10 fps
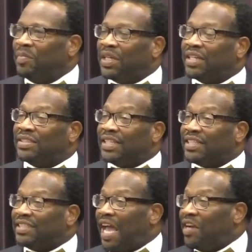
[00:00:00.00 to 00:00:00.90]
Because that's
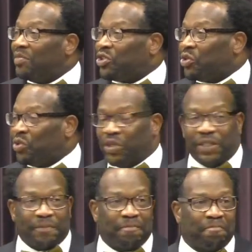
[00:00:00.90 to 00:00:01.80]
a sign of
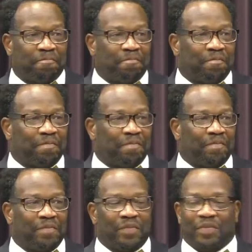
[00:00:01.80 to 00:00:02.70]
maturity
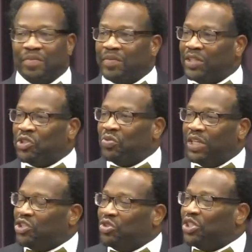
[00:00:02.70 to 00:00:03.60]
that you
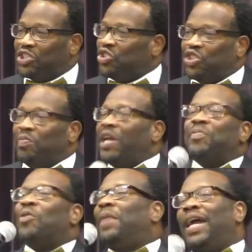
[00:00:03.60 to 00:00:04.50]
that you just just make
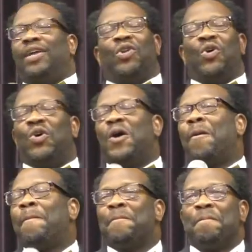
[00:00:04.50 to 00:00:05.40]
up your mind, Lord,
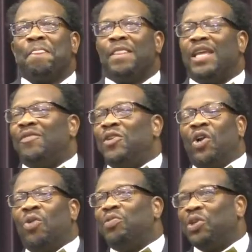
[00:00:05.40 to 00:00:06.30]
if you
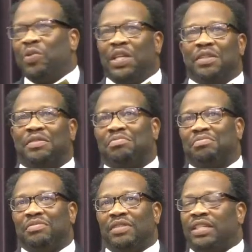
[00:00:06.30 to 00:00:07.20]
don't do
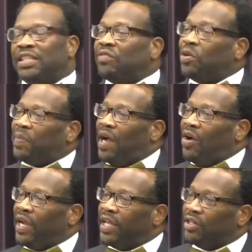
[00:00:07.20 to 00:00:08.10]
this, because that's what
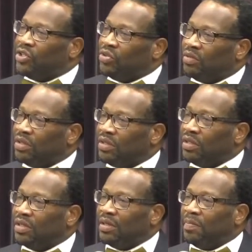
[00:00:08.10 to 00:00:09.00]
Paul had to
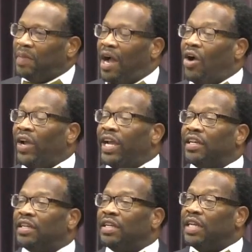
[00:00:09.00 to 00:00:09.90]
do. Paul
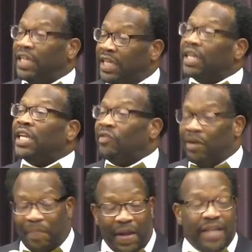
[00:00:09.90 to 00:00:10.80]
had to,
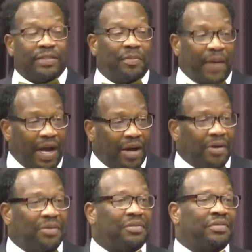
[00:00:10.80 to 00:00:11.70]
even Apostle
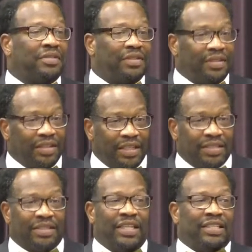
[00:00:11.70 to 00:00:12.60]
Paul
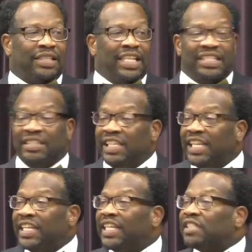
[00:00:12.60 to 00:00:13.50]
is is is
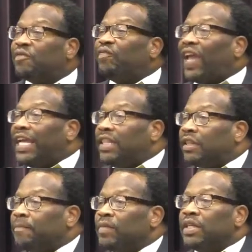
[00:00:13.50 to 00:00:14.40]
needing his
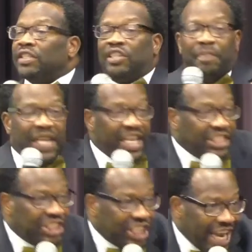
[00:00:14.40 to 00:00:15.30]
faith to be
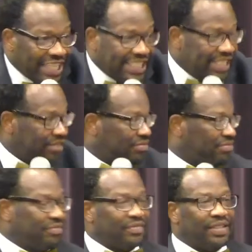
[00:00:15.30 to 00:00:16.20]

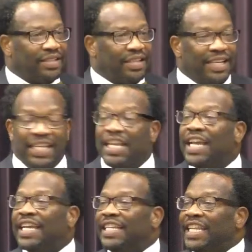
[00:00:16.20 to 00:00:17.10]
injected,
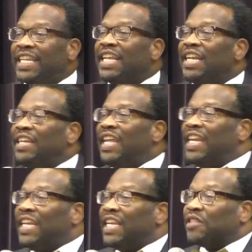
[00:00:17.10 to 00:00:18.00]
need, need,
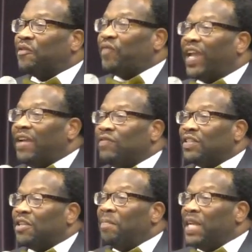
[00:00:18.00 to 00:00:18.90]
needing his
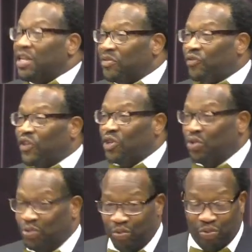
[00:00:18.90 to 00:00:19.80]
faith to be
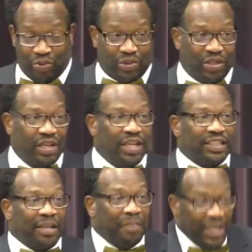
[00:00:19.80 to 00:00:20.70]

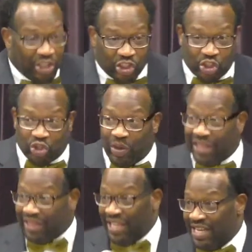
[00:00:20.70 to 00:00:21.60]
infused, to be
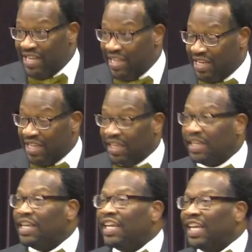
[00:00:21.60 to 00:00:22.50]
strengthened
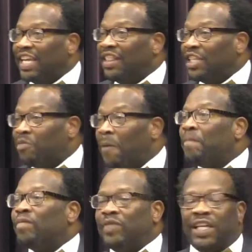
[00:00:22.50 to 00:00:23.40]
in this.
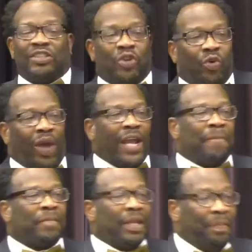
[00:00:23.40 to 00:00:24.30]
This
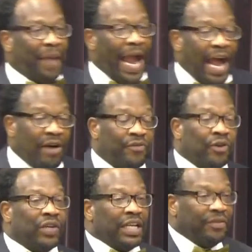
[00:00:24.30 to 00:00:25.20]
great,
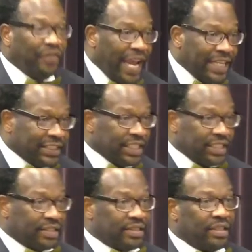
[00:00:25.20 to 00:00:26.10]
powerful
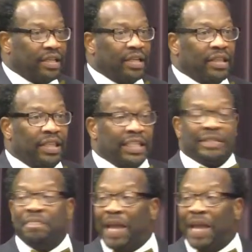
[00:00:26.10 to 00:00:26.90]
evangelist this